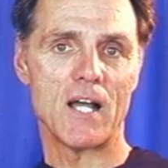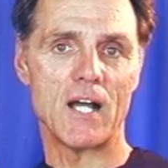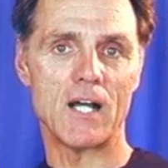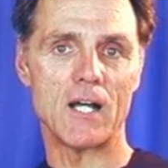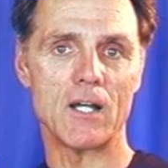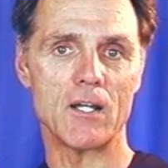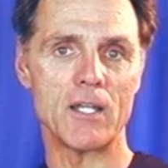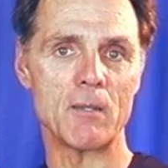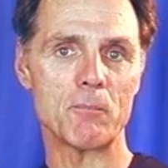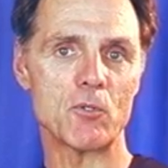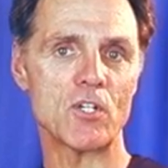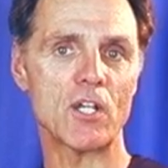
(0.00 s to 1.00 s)

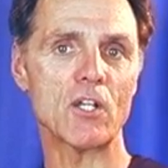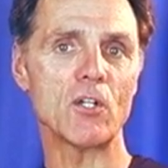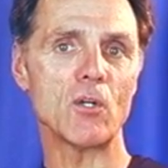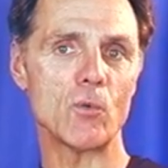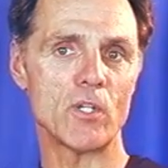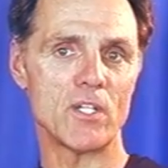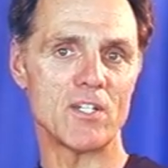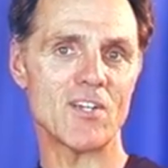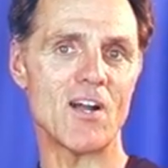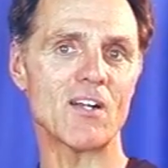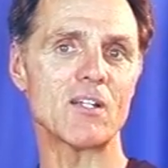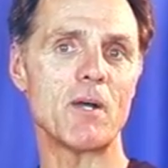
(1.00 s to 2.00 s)
In particular, we
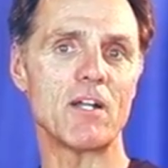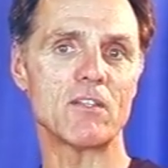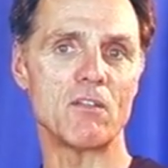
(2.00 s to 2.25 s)
talked about